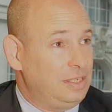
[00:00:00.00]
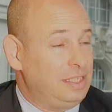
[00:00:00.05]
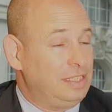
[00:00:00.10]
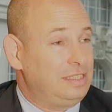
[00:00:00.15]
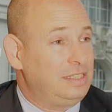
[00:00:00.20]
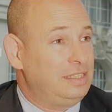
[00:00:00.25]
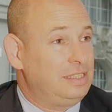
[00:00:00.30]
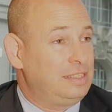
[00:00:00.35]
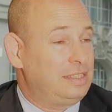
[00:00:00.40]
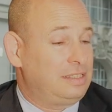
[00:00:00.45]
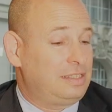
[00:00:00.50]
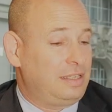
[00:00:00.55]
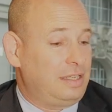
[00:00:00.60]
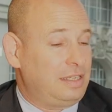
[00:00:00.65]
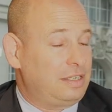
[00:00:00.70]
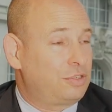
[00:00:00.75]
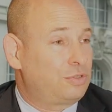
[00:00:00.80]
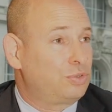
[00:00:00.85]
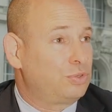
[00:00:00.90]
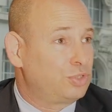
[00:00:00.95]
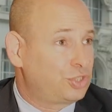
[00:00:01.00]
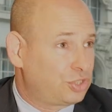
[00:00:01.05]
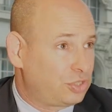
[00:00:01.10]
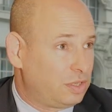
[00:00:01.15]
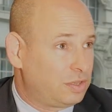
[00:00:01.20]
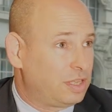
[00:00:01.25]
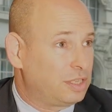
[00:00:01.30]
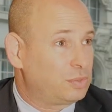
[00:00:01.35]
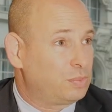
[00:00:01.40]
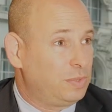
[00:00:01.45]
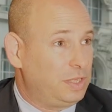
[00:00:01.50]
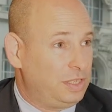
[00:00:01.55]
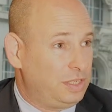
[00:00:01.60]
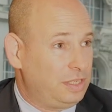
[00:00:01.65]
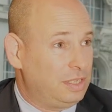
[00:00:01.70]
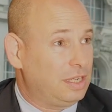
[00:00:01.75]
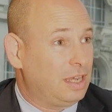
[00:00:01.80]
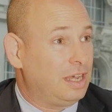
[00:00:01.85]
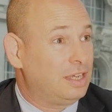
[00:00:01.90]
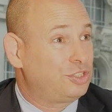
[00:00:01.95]
It is crucial that
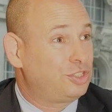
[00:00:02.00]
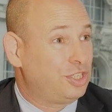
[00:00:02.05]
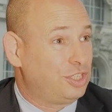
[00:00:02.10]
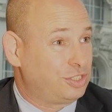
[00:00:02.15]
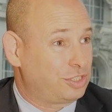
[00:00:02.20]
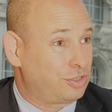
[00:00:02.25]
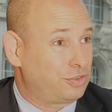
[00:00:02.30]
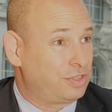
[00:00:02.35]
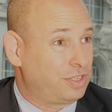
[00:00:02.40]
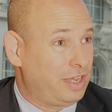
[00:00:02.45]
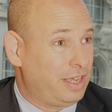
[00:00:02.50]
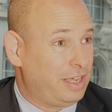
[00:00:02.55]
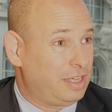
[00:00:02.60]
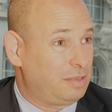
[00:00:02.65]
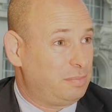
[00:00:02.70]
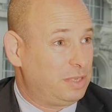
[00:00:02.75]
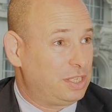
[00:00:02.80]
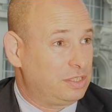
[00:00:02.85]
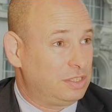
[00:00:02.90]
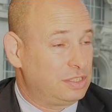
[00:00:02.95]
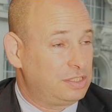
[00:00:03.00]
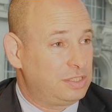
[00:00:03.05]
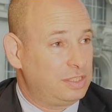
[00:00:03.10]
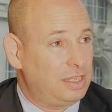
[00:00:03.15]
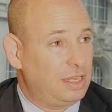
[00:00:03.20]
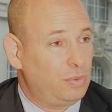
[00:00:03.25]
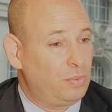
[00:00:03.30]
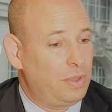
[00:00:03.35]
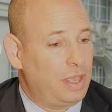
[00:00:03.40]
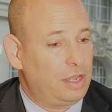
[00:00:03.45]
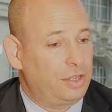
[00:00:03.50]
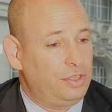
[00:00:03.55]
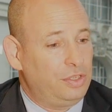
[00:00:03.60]
we uh, change our diet, because today we are